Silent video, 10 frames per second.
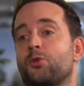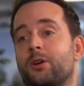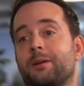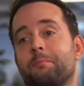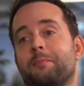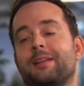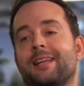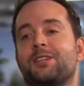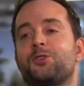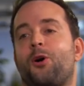or
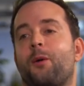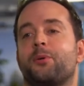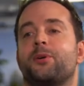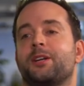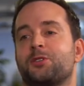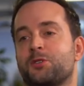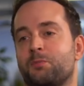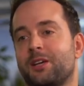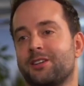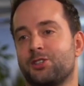let your operators
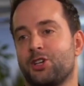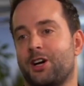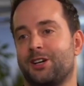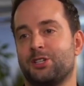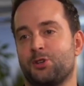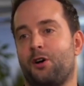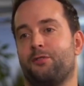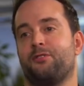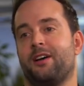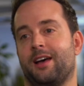be in charge
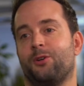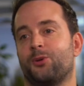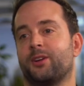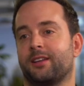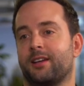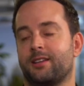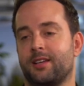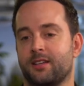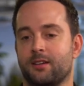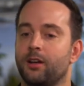of owning that
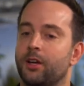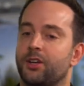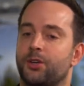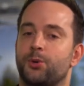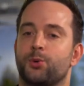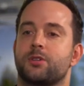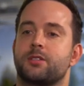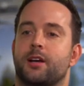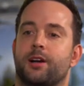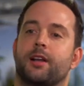data. You as
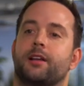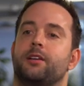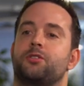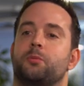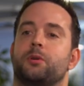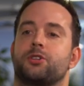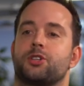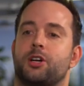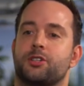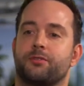the airline need to be in
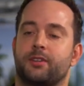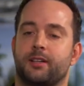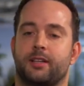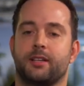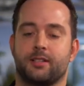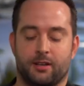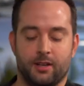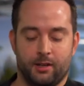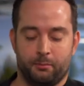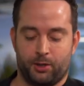charge of that data
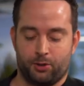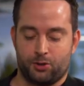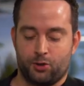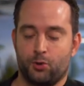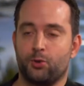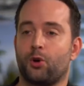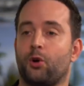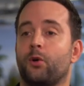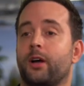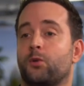because you
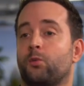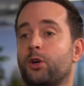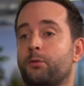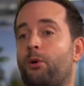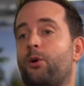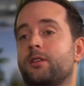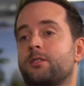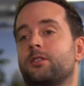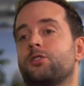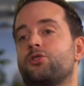know at what
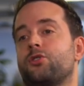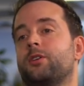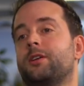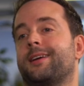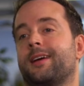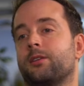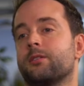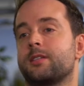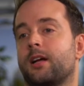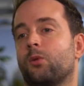points in the journey can you
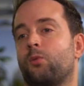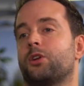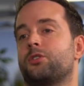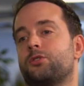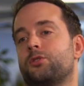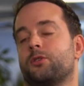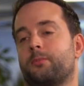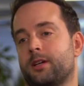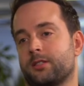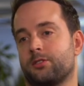sell what to your
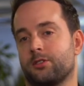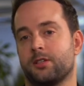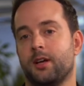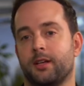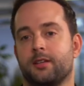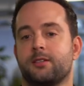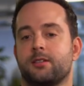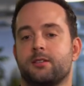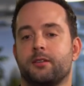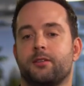passengers. This
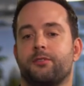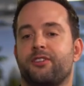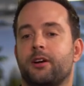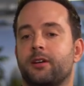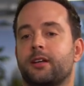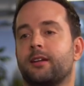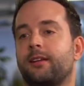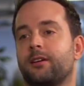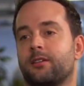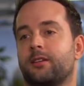is the very
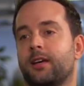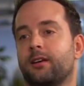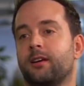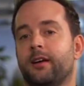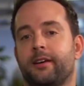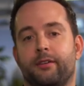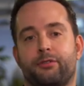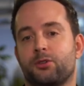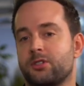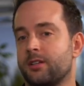clear thing.
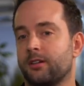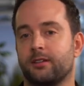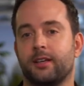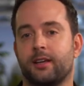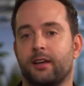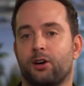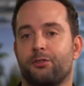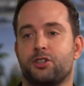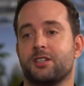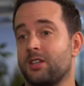If you're still thinking
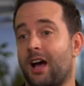of just